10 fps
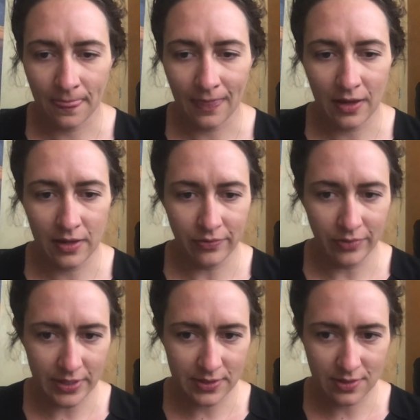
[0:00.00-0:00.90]

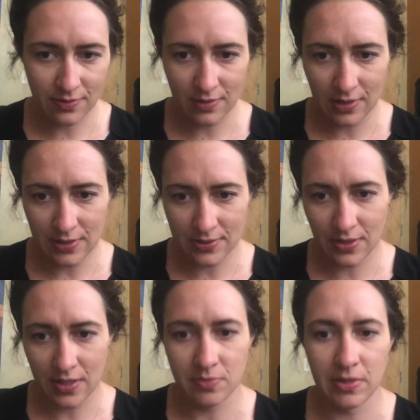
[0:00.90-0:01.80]
enlist these
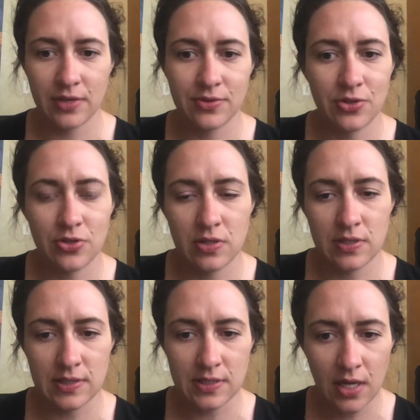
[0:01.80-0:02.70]
cosmetic surgeons
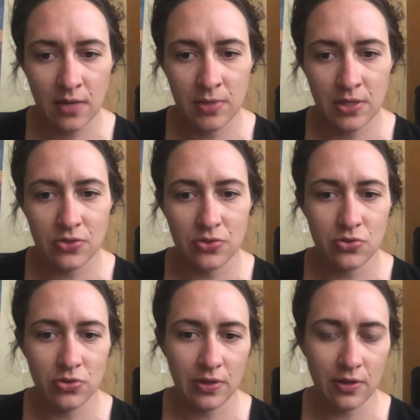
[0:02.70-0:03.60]
instead, because
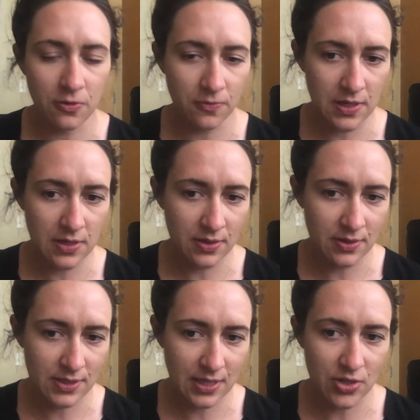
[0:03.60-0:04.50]
usually their fee
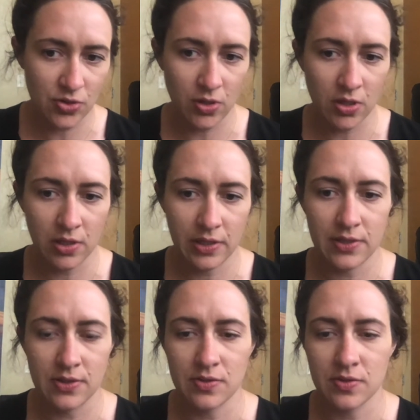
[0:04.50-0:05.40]
schedule
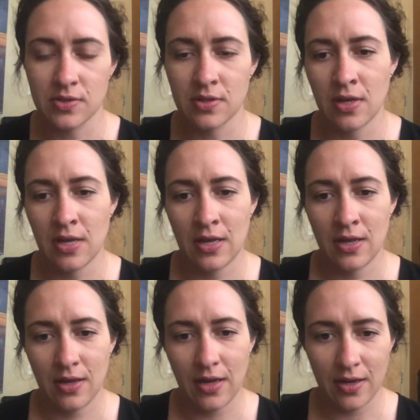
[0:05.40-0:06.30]
is
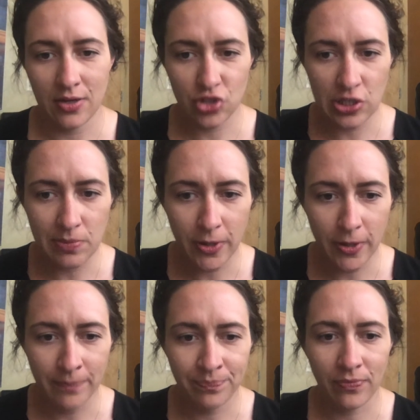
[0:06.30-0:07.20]

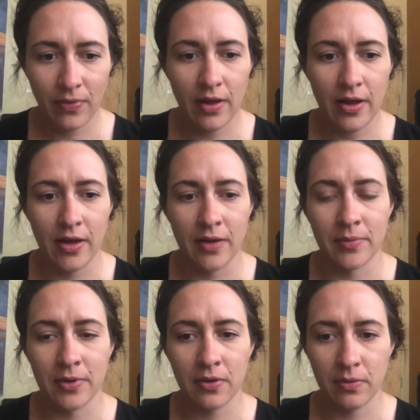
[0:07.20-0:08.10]
cheaper,
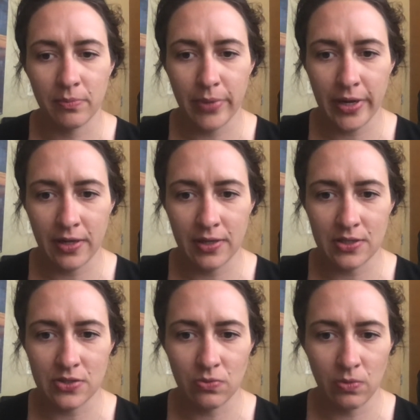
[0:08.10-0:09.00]
but
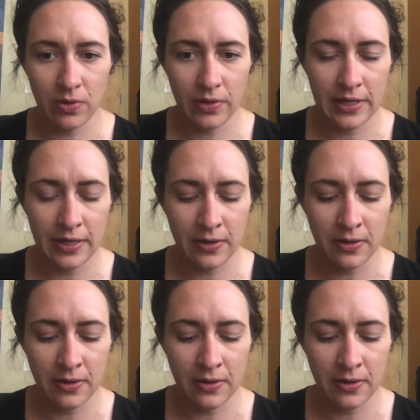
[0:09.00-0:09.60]
it's really